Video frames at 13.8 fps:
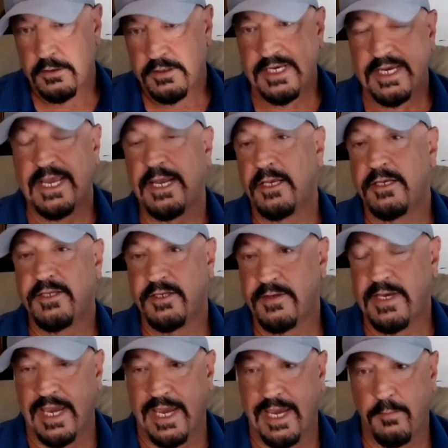to get into the
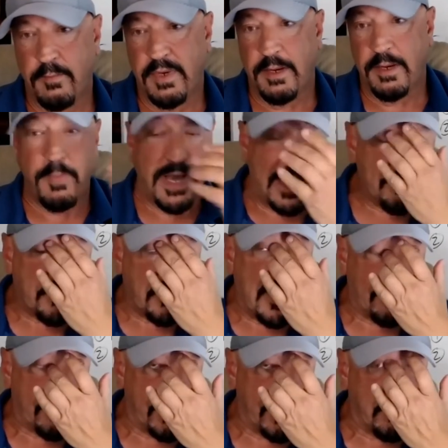game and buy
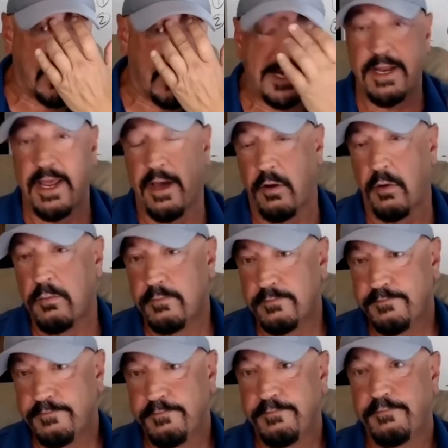property right now
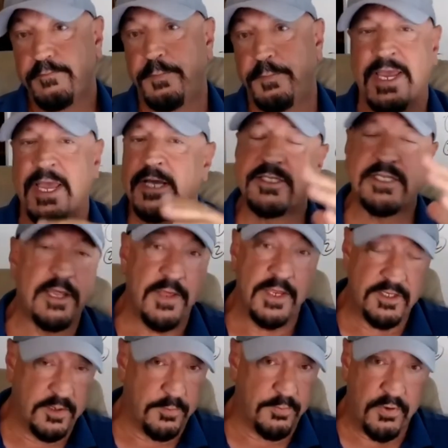because they
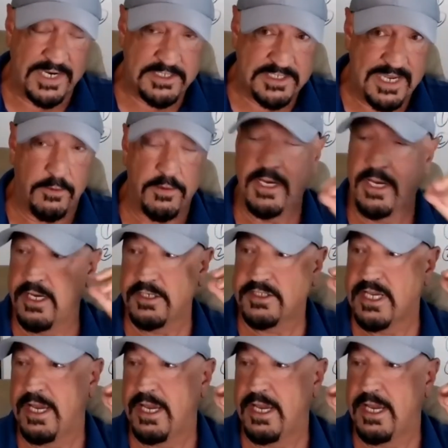think they're priced out. It is